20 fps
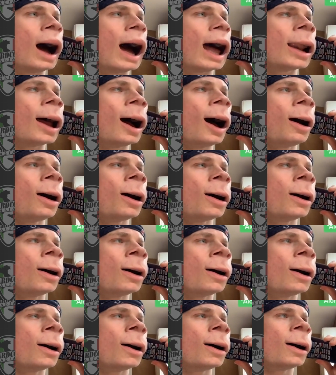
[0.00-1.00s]

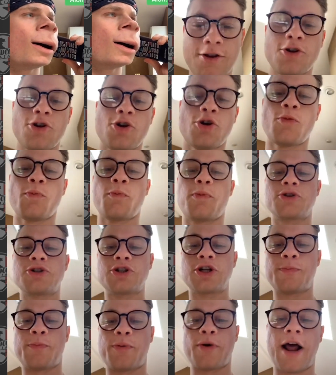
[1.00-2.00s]
Allah?
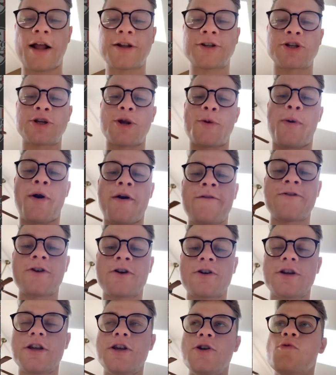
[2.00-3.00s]
But she pronounces it
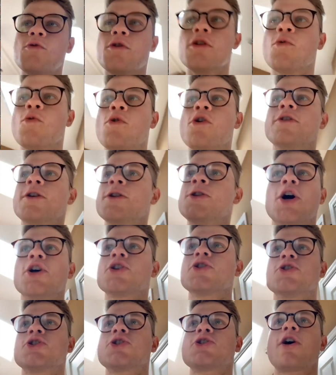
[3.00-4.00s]
perfectly with a word that
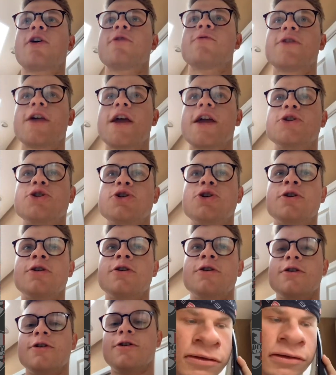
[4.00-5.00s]
doesn't start with H.